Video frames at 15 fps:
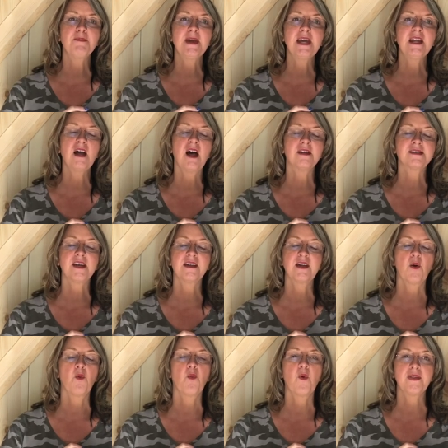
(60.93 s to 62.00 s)
in. I'll tell you
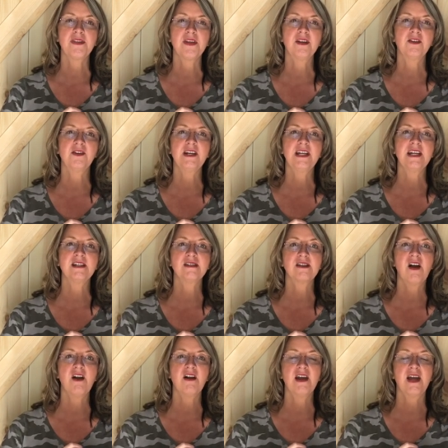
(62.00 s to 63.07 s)
what the ingredients
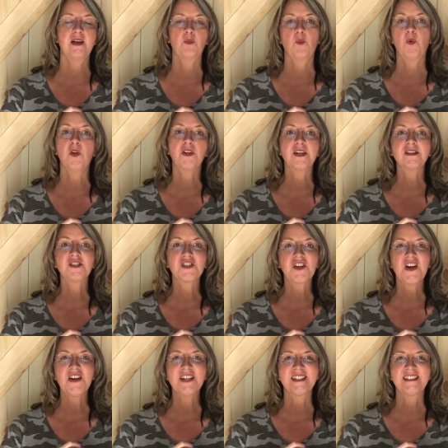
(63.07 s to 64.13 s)
are and we'll get
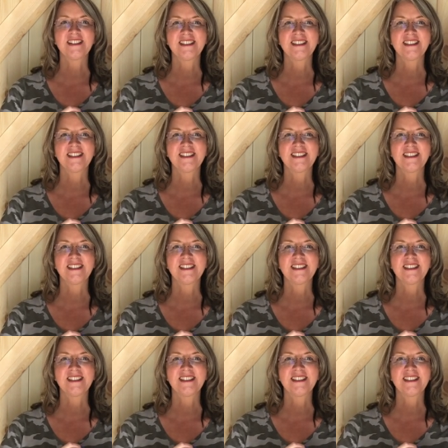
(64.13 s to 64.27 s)
started.